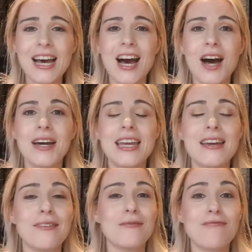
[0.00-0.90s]

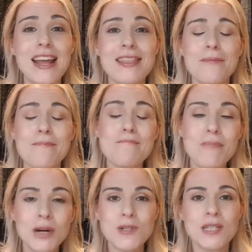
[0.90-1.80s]
I read them
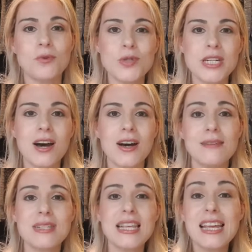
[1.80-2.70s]
multiple times.